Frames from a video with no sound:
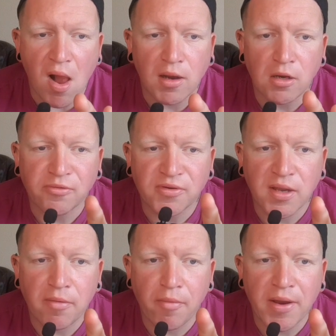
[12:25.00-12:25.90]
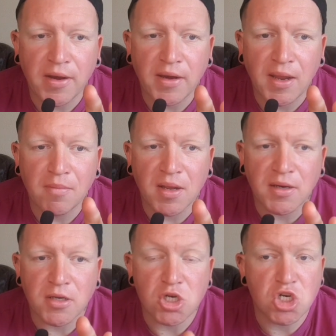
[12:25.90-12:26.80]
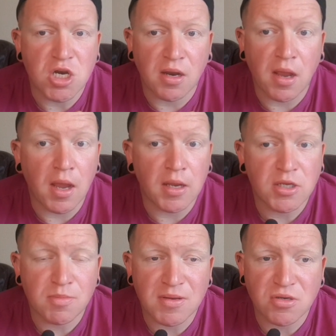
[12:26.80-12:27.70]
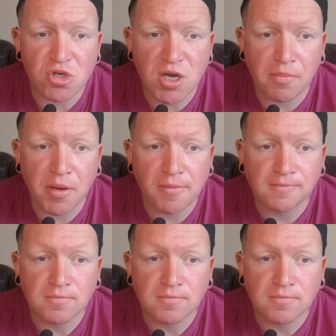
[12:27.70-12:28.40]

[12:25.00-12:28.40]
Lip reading: I loved it when him and Tommaso Ciampa.